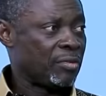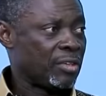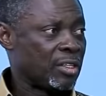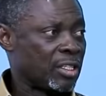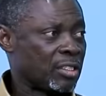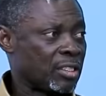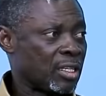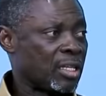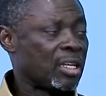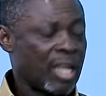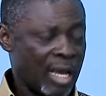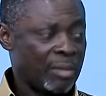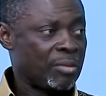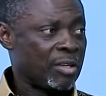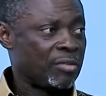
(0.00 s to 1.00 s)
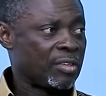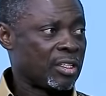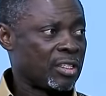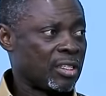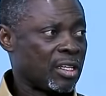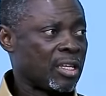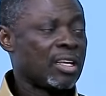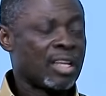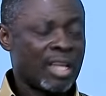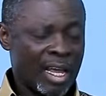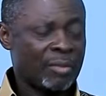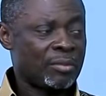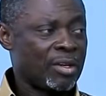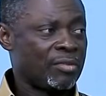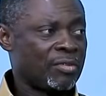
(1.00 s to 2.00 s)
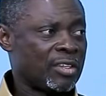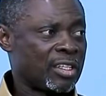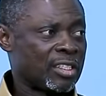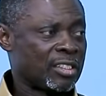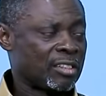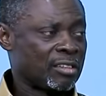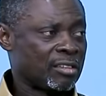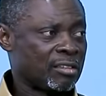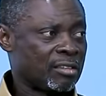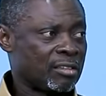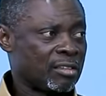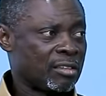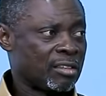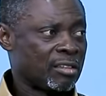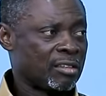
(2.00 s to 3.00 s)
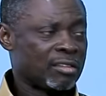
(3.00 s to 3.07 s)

Still, in it. I believe in also it. I believe in it. I don't comfort.